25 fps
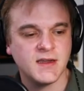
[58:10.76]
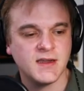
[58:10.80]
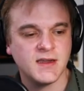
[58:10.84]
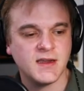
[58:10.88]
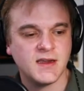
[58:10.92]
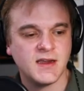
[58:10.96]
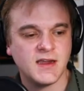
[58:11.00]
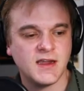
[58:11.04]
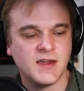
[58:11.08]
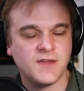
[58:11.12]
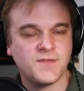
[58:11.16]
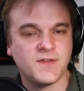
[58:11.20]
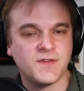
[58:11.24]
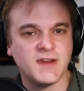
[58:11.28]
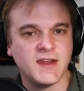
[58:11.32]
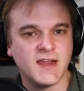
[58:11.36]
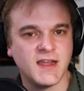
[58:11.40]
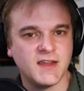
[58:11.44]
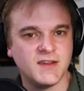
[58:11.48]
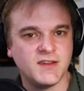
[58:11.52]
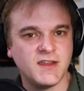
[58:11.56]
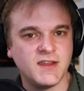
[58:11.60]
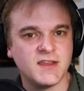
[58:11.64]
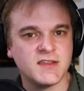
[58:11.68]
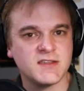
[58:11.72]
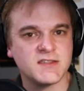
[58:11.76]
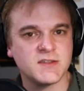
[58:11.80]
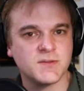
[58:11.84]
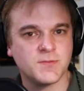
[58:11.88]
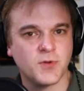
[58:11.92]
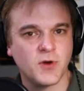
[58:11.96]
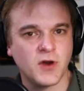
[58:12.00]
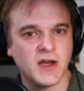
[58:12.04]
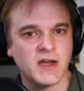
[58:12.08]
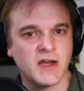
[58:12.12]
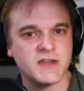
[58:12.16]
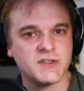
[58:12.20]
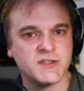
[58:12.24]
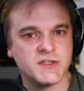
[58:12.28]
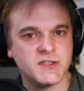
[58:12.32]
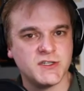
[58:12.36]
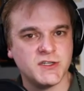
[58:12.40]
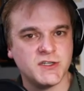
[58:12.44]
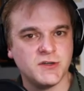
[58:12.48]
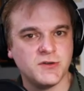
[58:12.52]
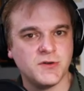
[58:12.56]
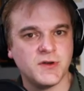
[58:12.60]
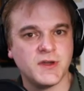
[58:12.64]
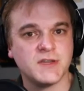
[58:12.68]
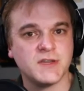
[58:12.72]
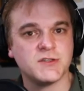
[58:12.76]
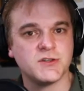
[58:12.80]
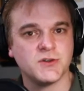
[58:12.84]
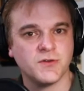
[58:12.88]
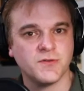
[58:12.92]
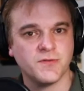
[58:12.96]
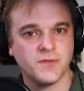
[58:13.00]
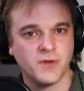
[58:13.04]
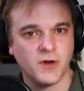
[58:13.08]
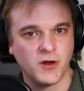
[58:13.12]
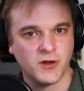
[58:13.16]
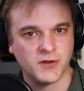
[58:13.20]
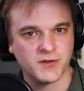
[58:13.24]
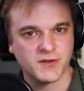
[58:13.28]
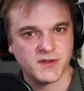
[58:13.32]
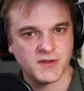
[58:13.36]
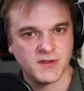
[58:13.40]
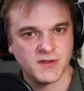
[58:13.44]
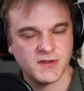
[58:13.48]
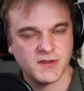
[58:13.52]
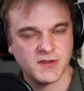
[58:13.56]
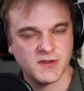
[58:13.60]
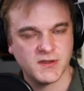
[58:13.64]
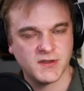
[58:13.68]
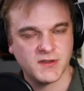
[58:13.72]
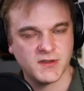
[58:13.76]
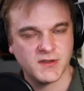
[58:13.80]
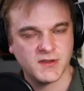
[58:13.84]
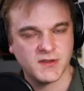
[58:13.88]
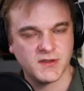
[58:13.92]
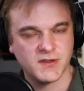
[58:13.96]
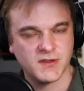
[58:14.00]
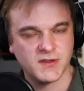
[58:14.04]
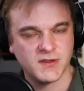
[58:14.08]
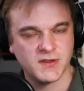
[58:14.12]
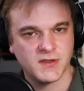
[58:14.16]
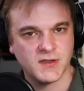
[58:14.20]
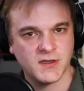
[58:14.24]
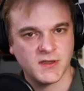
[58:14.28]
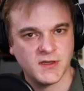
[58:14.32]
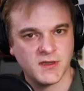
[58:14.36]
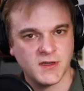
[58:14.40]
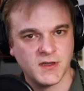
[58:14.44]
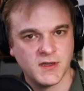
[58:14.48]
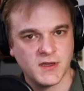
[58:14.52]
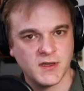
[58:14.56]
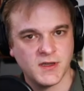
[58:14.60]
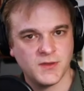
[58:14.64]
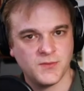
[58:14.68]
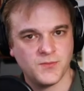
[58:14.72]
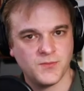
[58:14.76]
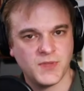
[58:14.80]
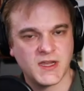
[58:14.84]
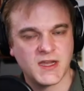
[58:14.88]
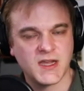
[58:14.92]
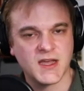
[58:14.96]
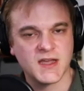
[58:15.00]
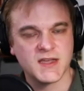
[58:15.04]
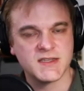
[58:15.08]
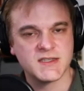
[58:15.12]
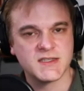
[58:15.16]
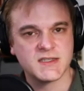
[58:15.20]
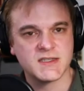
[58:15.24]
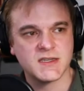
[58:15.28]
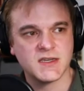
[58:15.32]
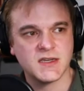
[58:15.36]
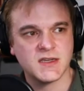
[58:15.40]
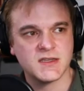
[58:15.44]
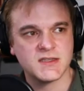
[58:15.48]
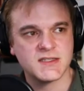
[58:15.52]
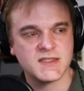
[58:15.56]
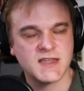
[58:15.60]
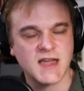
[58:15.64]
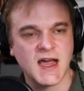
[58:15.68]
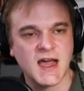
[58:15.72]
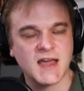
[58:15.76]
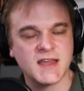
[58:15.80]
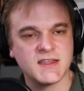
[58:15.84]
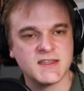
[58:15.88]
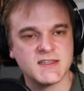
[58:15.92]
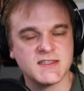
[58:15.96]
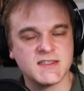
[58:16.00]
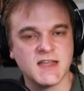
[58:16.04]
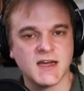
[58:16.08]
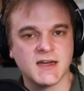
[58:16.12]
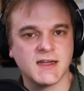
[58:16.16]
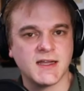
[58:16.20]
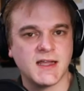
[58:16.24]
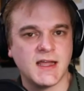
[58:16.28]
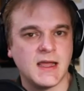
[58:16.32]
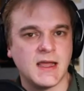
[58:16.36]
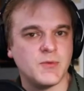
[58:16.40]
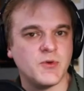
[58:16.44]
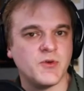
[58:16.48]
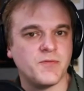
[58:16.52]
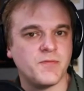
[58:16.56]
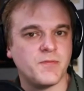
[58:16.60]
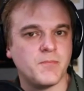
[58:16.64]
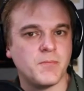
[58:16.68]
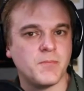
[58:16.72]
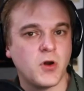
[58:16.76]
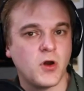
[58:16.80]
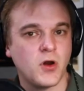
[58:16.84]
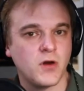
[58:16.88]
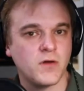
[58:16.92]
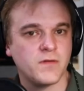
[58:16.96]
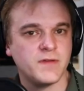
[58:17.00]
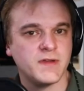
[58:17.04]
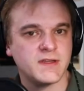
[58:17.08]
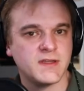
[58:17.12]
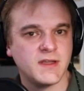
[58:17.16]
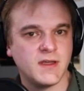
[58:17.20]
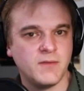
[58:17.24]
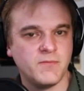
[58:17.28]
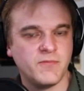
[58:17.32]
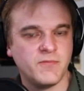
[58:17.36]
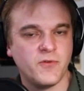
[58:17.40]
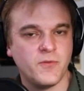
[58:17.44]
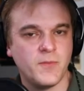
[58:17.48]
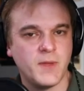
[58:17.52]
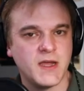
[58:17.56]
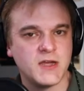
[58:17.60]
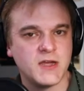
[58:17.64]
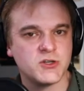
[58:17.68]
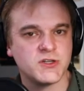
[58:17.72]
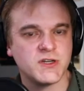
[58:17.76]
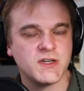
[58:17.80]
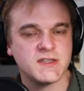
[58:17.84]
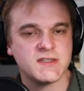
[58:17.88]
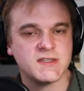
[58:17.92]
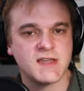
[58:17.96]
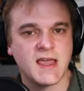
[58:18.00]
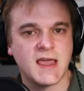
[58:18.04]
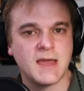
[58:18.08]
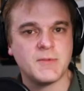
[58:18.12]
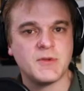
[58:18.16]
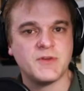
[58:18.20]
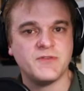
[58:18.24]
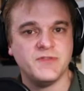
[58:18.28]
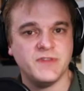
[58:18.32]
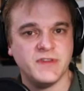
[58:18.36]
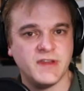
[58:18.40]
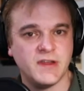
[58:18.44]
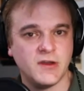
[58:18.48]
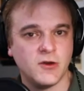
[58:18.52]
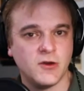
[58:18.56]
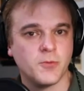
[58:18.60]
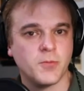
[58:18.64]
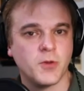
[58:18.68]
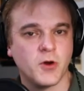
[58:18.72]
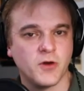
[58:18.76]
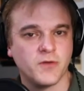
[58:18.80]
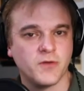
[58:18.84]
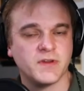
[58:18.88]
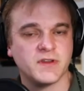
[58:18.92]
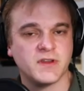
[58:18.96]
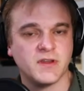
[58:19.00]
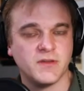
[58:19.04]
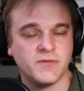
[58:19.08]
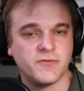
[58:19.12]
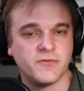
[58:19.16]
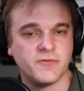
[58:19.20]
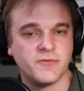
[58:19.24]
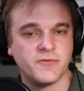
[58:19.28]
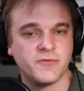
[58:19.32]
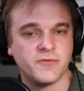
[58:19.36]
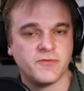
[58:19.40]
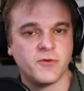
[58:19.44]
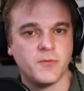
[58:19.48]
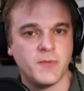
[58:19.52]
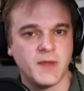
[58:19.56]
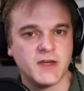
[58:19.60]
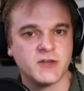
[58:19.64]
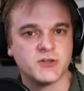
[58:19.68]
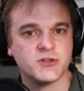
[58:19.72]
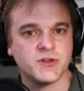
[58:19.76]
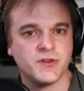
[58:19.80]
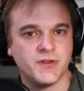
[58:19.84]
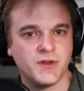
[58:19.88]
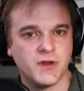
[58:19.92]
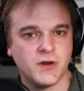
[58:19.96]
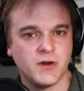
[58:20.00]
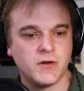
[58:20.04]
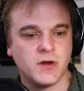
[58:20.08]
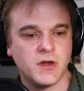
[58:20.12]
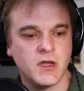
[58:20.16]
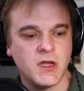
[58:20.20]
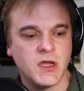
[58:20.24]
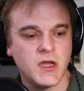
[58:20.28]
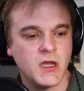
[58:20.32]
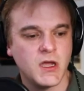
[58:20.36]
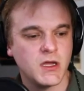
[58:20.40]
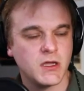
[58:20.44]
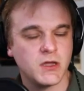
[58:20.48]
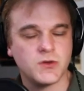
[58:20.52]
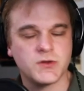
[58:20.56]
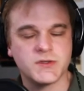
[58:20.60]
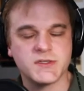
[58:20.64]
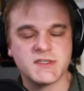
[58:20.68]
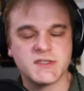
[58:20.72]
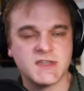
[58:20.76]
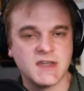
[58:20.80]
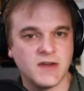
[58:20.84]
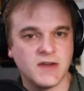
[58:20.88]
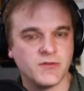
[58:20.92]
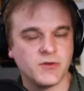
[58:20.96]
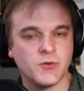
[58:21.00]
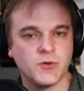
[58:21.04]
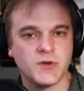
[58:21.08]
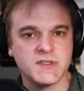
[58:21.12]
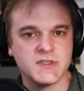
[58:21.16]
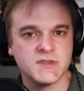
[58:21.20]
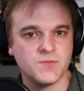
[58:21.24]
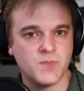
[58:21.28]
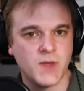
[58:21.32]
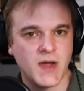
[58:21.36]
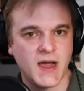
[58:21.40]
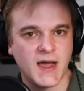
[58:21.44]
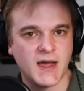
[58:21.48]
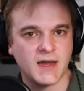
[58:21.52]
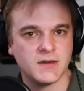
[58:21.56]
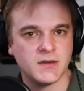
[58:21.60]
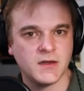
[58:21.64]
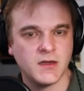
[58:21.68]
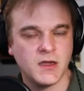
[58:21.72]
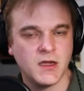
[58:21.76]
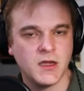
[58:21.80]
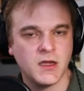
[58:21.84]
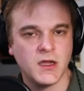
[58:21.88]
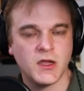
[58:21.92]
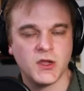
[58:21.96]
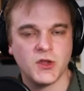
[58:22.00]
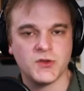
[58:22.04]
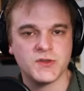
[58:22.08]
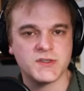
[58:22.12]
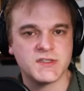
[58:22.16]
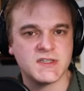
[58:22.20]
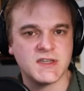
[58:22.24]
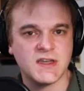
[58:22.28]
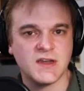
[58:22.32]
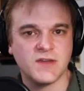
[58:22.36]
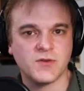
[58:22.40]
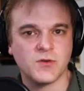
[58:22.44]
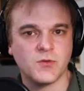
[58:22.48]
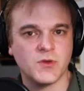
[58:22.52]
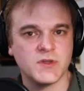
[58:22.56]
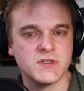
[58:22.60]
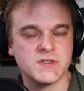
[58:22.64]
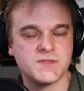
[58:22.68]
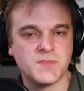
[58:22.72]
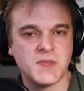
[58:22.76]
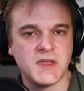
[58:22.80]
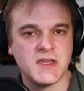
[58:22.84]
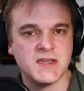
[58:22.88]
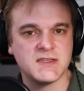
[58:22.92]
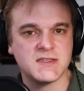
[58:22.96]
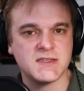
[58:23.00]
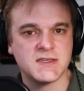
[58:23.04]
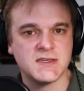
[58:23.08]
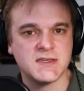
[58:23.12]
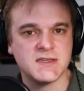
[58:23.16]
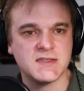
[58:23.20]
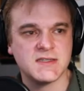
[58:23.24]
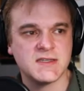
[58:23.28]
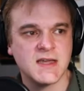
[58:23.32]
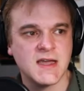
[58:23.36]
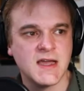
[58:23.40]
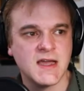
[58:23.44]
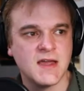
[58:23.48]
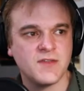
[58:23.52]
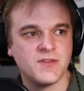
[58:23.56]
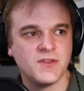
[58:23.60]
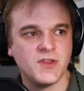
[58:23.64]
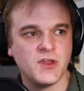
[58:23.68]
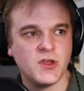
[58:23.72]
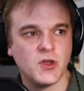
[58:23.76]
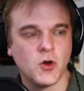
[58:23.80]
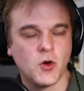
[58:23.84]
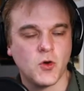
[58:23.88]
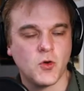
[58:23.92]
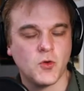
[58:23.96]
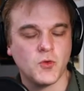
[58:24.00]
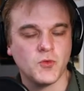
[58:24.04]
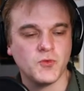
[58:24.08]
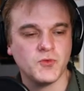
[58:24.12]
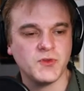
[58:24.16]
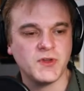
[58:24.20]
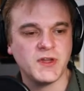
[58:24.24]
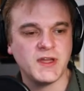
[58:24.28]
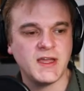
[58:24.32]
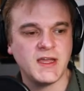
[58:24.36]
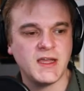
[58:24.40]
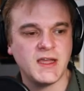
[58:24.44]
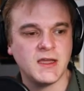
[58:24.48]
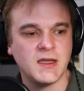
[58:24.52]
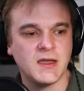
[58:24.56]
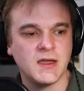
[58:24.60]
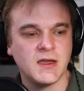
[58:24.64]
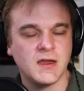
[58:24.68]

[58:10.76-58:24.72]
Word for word: if an ending surprised you, it's your fault. Mm because Scythe is not a game of perfect information. It's a game of near perfect information, though. You can see everyone's map, you can see everyone's pieces. The only